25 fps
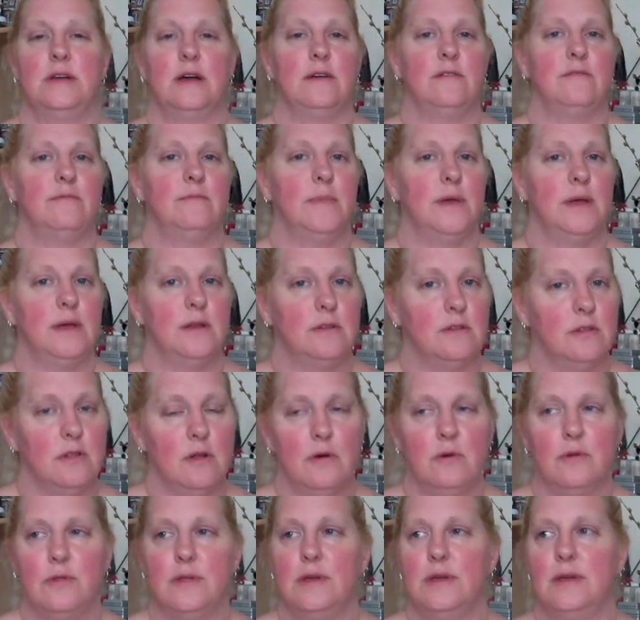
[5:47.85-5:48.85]
I've made
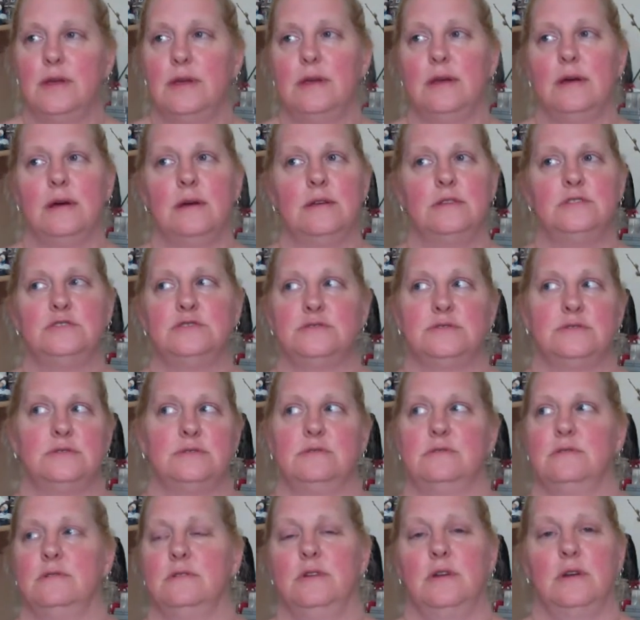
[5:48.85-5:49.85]
clothing, I just,
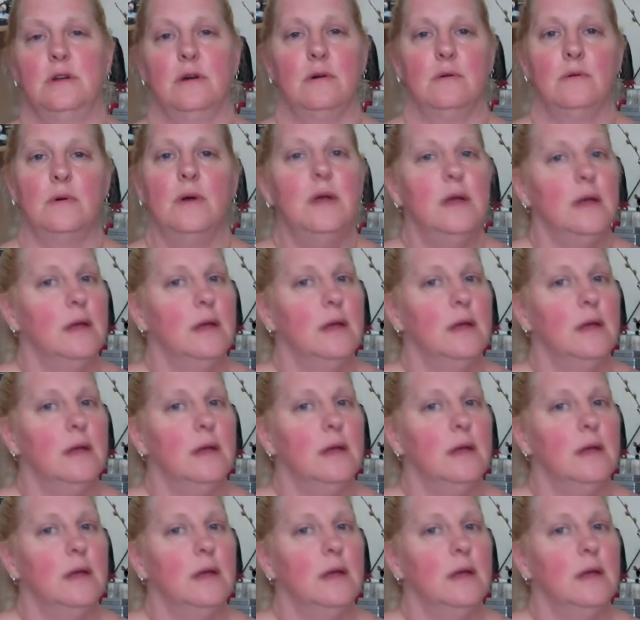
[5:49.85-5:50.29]
you know,